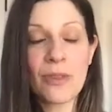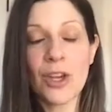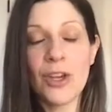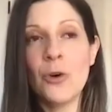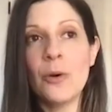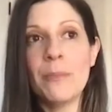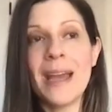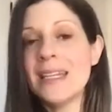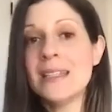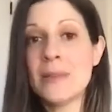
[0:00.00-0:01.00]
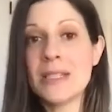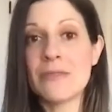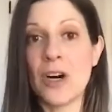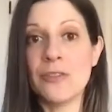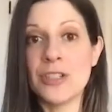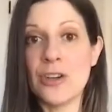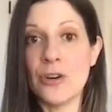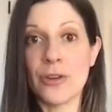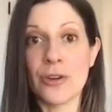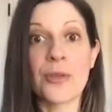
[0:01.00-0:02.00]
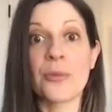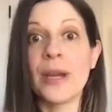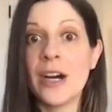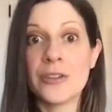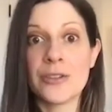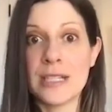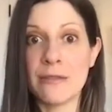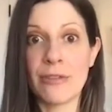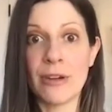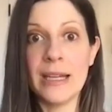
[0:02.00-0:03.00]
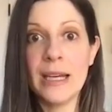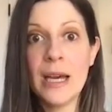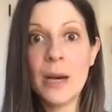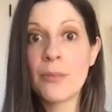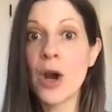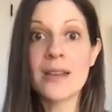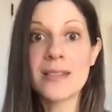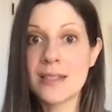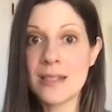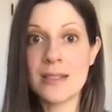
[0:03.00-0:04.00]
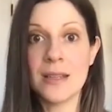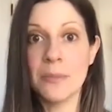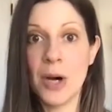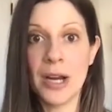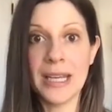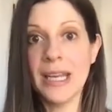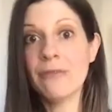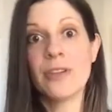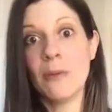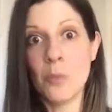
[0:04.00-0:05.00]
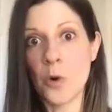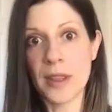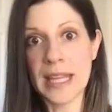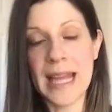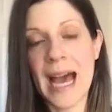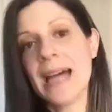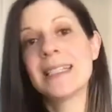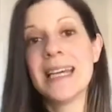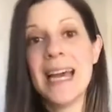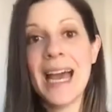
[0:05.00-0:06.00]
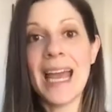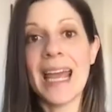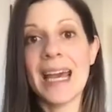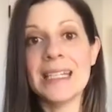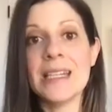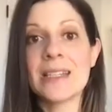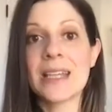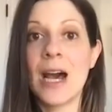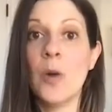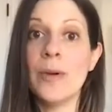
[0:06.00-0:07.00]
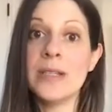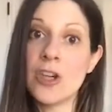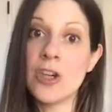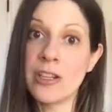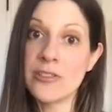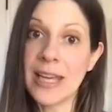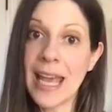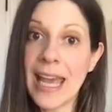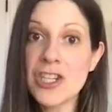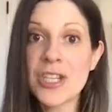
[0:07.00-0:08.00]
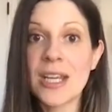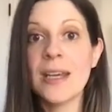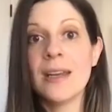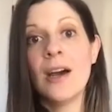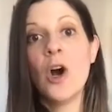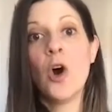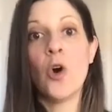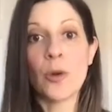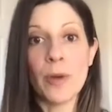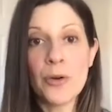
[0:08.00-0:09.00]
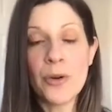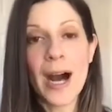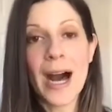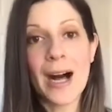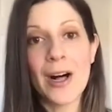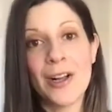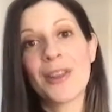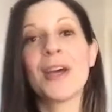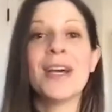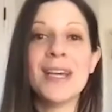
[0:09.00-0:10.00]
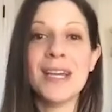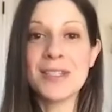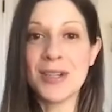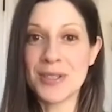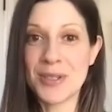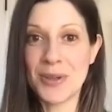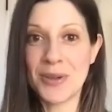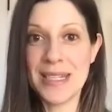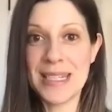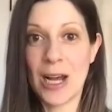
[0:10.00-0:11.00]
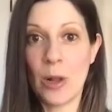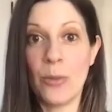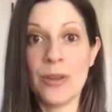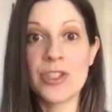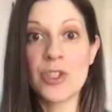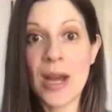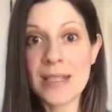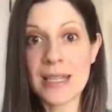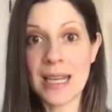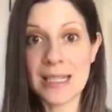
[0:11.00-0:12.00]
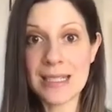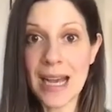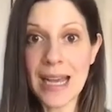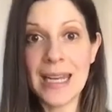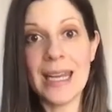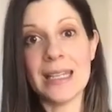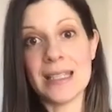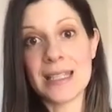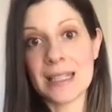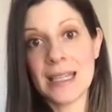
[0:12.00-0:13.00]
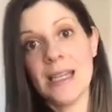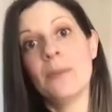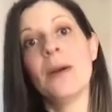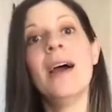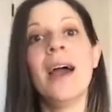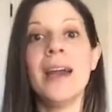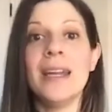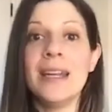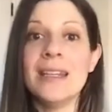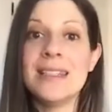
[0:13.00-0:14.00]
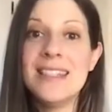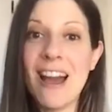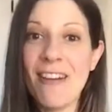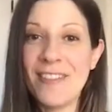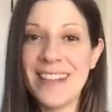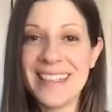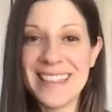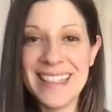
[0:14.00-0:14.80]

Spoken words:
Magnesium is involved in over 300 different processes in the body, if not more than that. And it's going to help with detoxification, hormonal health. It's also going to help with stress and anxiety and sleep. And it is definitely